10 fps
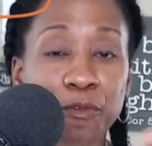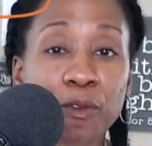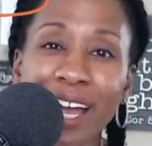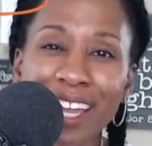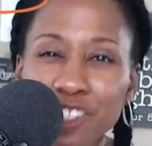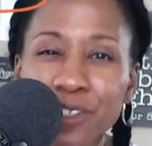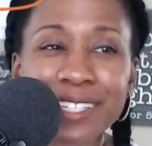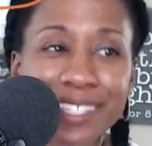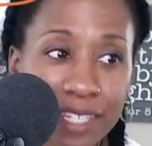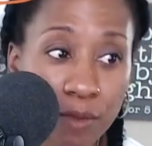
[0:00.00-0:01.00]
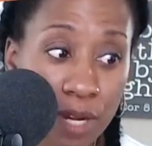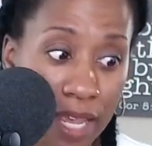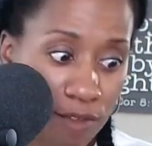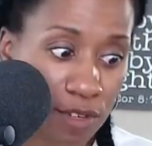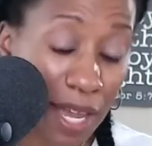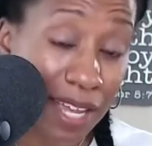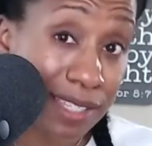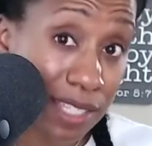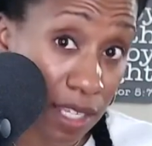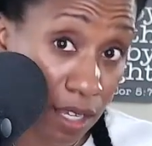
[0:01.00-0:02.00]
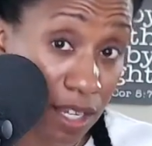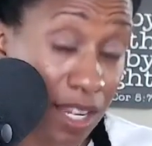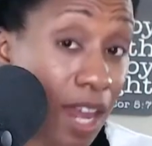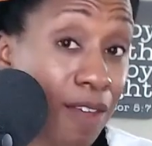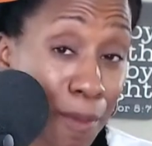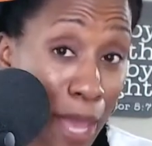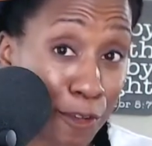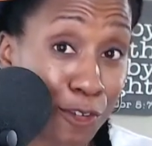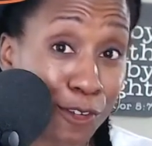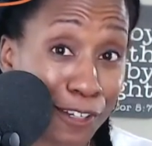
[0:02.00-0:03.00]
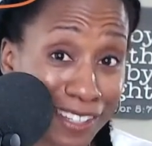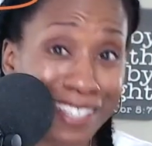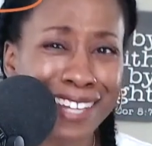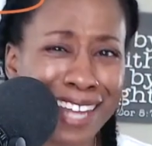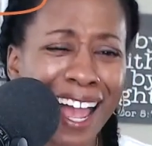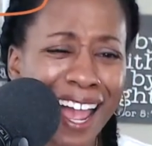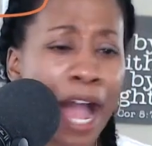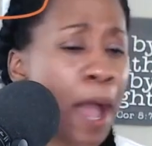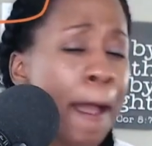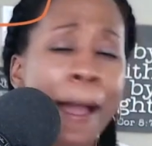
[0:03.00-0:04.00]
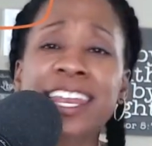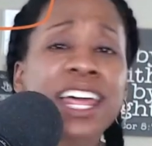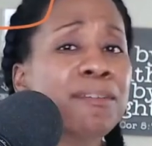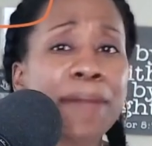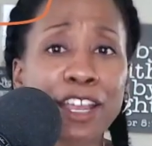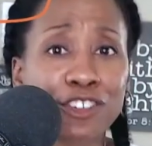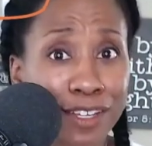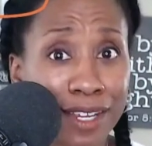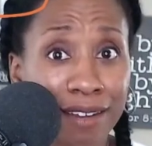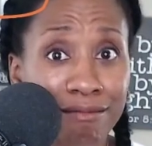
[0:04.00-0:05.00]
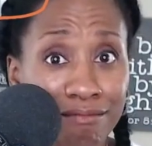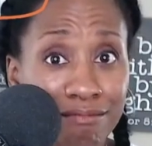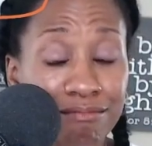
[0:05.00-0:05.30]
Well, and you can see when I gave it to him, I could see none of them actually. Did. said, "Yeah, yeah, yeah." None of them actually did it.